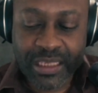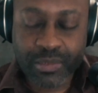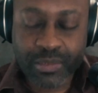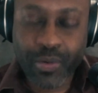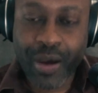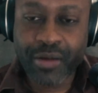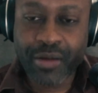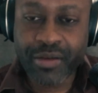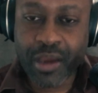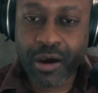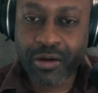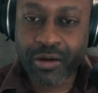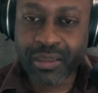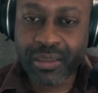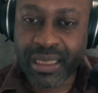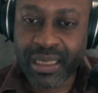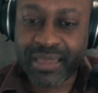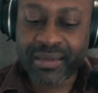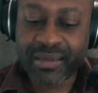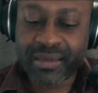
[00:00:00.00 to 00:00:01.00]
he's well
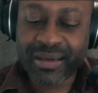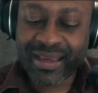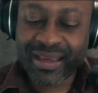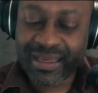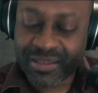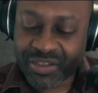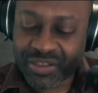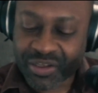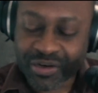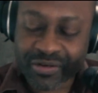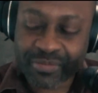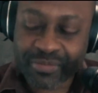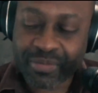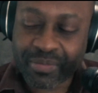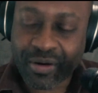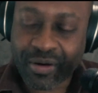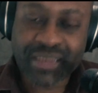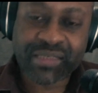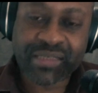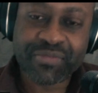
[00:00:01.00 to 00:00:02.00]
known in
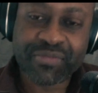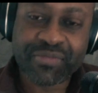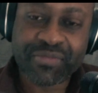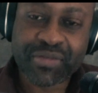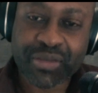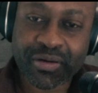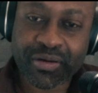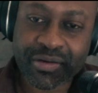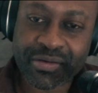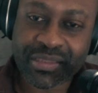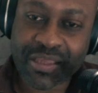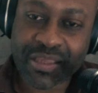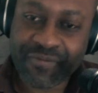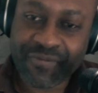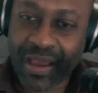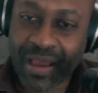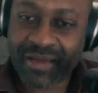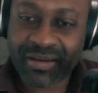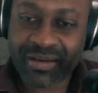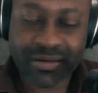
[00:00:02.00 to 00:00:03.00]
certain progressive circles.
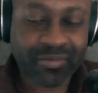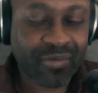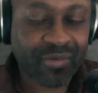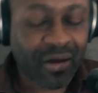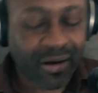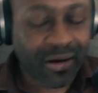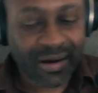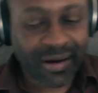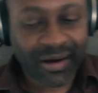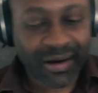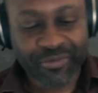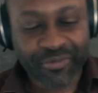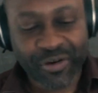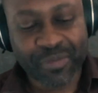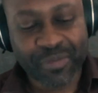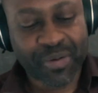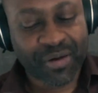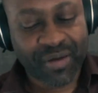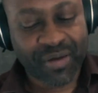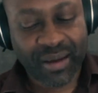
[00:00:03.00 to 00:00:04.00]
He founded
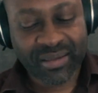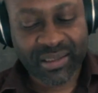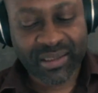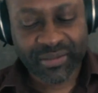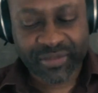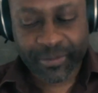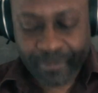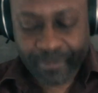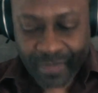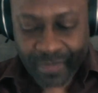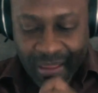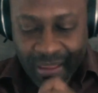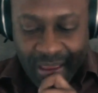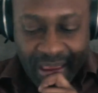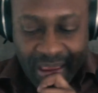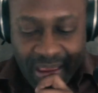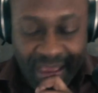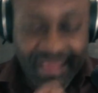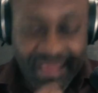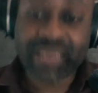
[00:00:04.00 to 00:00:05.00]
real progressive,
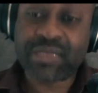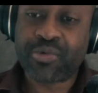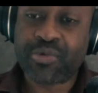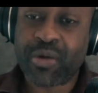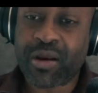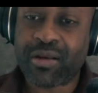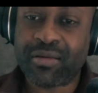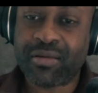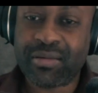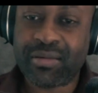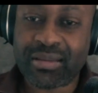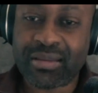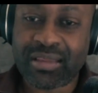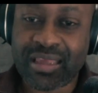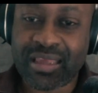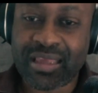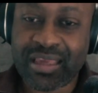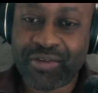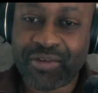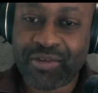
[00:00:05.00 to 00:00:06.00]
and that's where
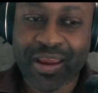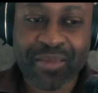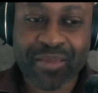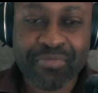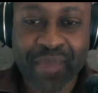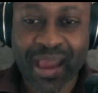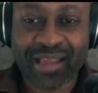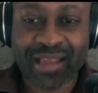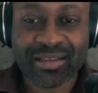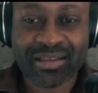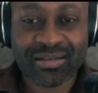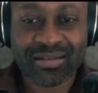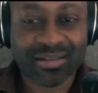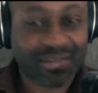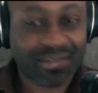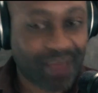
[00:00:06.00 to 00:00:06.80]
the great Matt